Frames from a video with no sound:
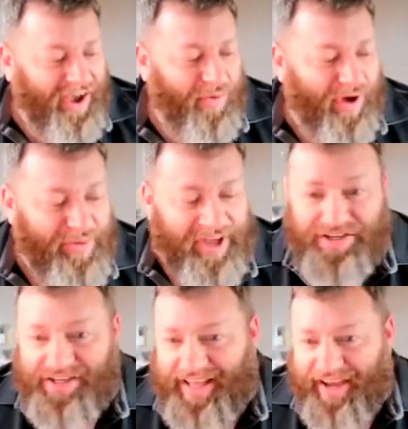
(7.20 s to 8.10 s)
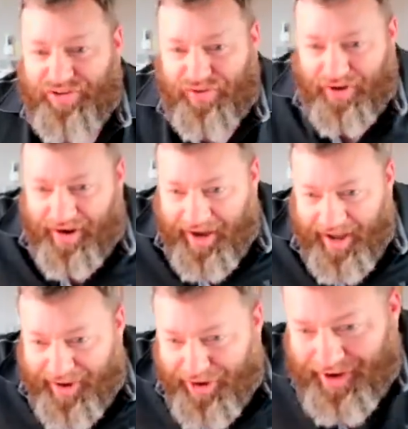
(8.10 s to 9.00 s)
Well, Mitch, thanks for
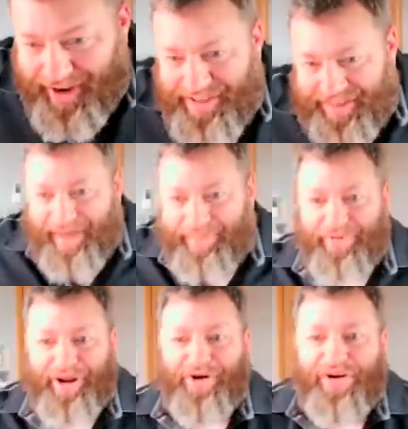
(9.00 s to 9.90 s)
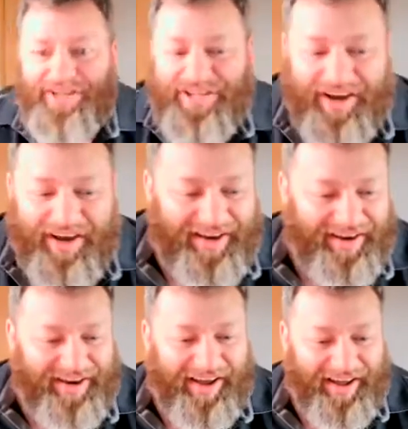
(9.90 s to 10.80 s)
agreeing to let me record you
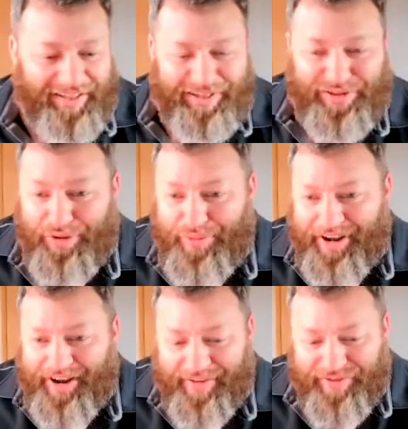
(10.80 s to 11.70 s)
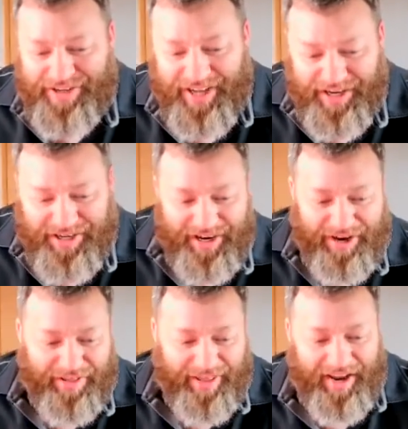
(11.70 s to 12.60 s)
on the little bit of conversation
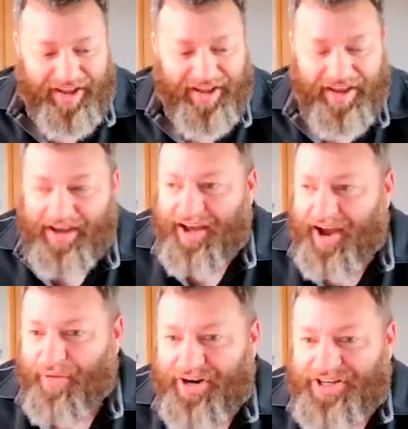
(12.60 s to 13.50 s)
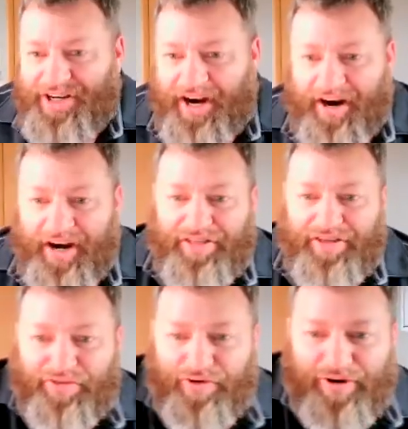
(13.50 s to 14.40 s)
here that I want to share at the
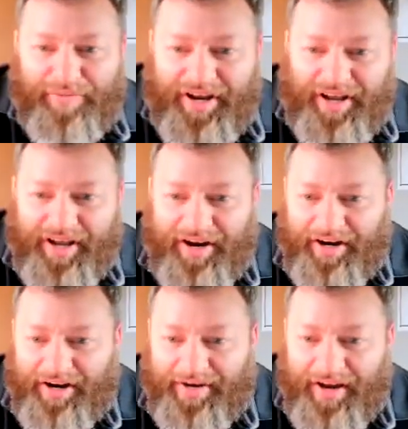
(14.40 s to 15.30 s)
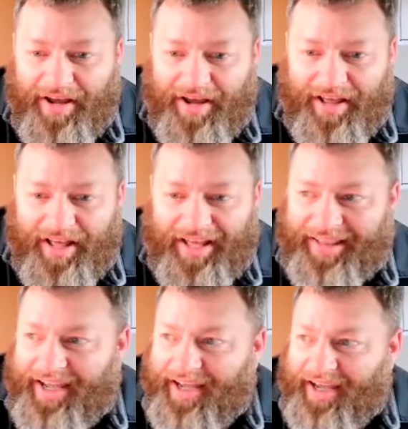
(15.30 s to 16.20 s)
forum meeting here in
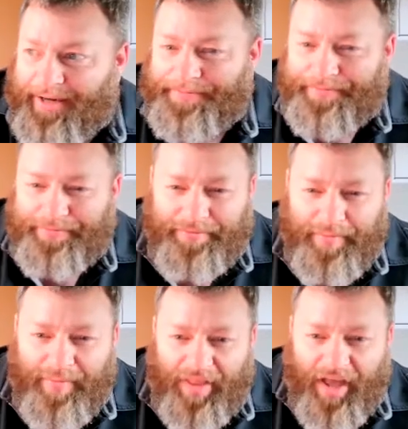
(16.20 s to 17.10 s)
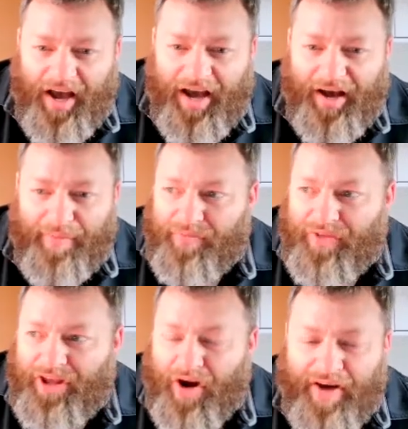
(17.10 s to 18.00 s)
Lincoln.
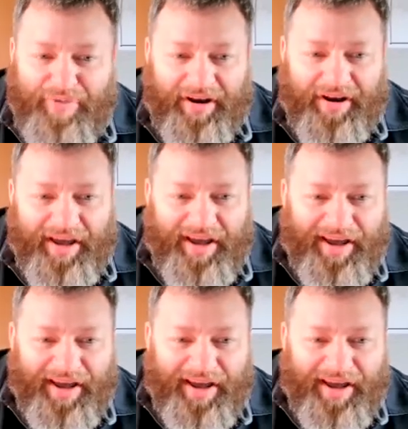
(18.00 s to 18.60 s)
I've been